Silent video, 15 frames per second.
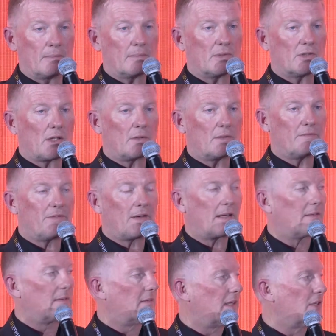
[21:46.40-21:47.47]
So in
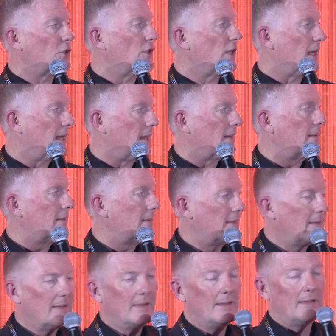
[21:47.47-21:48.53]
fact, this year
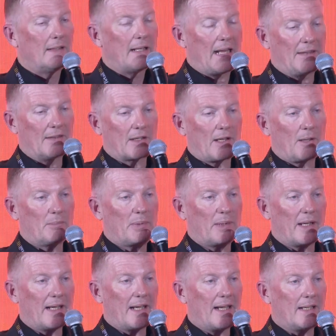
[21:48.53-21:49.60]
in the
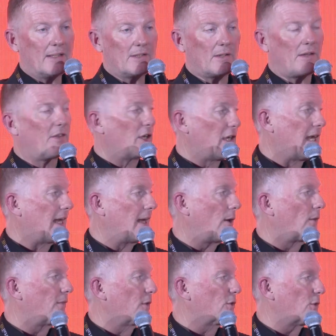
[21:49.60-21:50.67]
company is the year
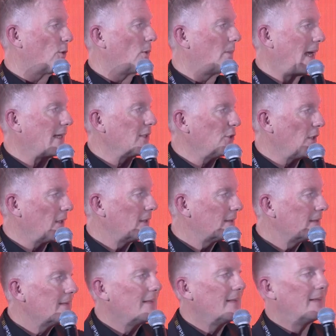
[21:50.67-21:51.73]
of the store manager.
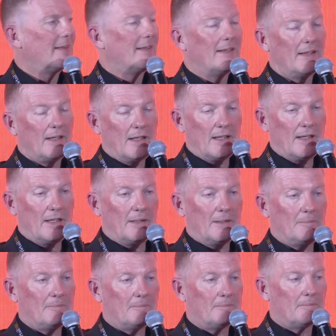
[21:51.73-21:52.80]

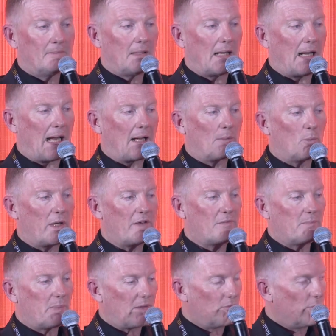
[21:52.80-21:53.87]
And
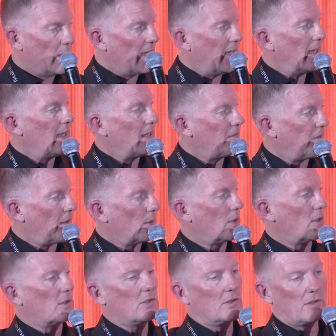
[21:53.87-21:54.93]
we've been really
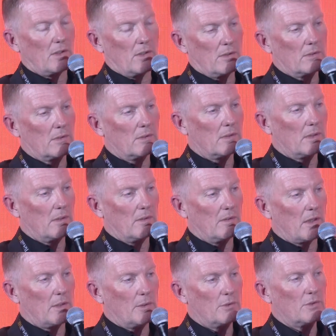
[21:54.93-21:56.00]
focused on
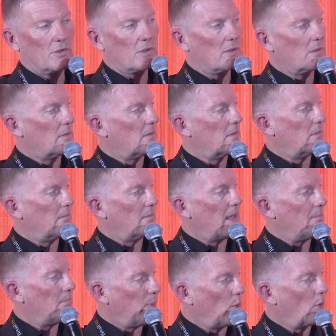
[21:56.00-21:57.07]
those
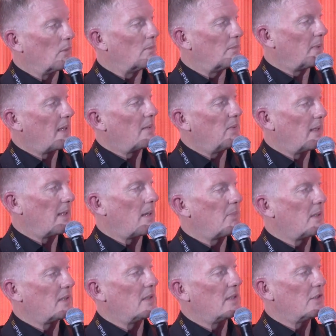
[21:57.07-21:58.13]
important people in our
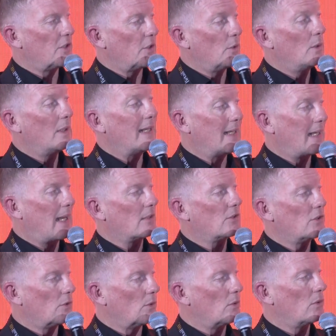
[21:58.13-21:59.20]
business who lead our
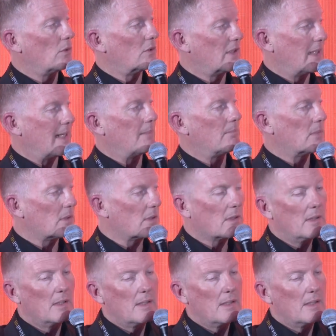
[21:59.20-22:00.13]
store teams,